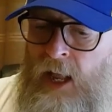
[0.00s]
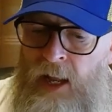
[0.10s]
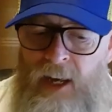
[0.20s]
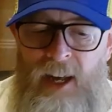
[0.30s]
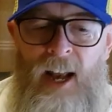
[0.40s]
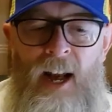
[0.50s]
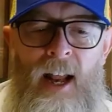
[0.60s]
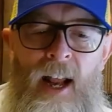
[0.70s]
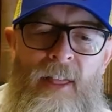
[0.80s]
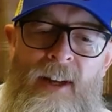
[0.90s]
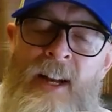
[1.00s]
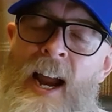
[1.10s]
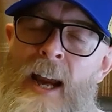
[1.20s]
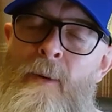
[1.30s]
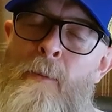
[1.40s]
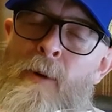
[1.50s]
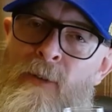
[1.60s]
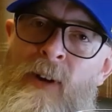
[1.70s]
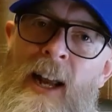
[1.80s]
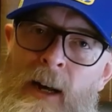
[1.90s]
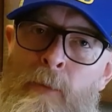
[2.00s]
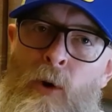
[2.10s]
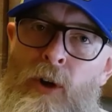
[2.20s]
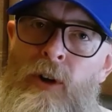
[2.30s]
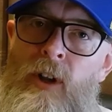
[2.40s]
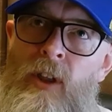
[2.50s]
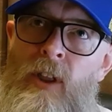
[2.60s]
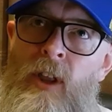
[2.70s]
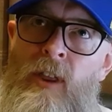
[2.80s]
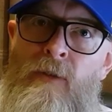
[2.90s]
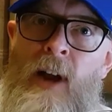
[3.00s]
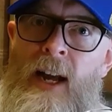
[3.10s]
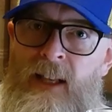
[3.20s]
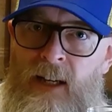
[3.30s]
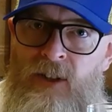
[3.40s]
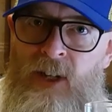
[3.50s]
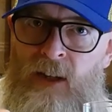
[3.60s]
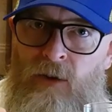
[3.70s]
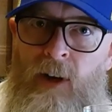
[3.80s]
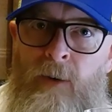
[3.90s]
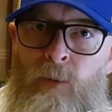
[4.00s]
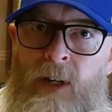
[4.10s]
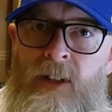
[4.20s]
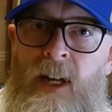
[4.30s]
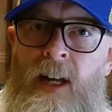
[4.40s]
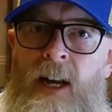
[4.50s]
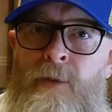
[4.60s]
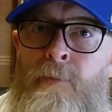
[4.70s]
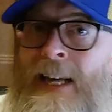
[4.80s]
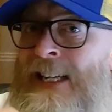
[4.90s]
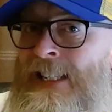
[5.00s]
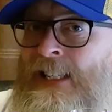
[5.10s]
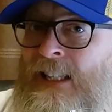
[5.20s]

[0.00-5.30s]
And, I, and I, at the time, I briefly hit upon the fact that single grain whiskey is made